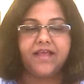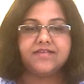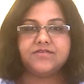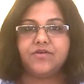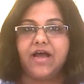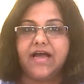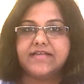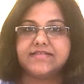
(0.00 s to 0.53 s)

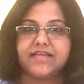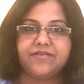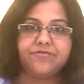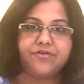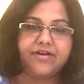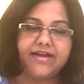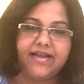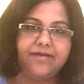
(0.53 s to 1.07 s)
So asking
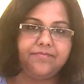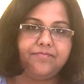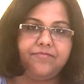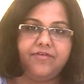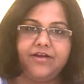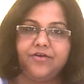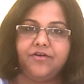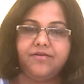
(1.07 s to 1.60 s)
for
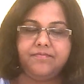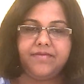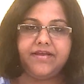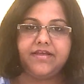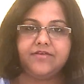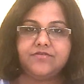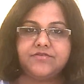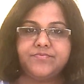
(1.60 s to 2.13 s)
help will not
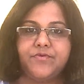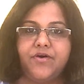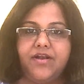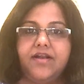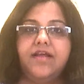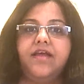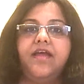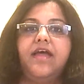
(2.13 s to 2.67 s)
make you
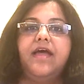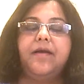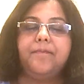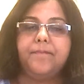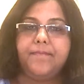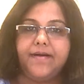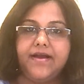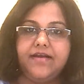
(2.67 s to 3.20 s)
small,
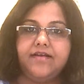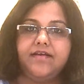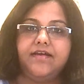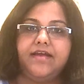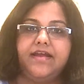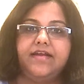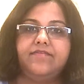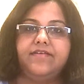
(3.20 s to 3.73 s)
but
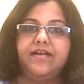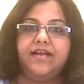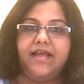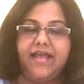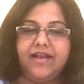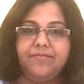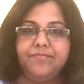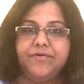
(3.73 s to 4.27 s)
it will
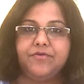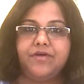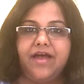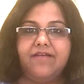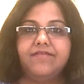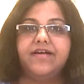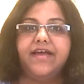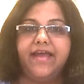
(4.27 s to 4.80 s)
help you
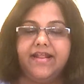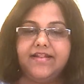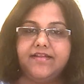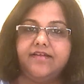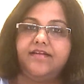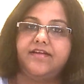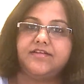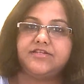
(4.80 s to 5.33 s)
have a
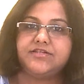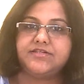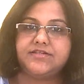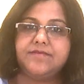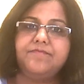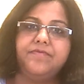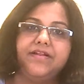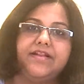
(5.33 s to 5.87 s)
healthy
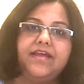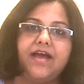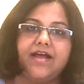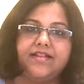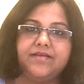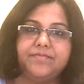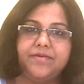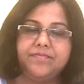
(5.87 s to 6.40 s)
relationship with the
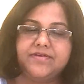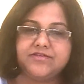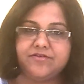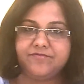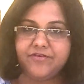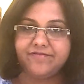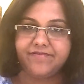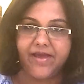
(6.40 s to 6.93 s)
other members
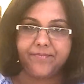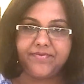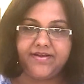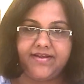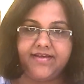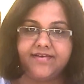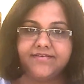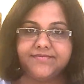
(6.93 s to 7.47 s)
of your
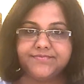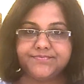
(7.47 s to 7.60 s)
family.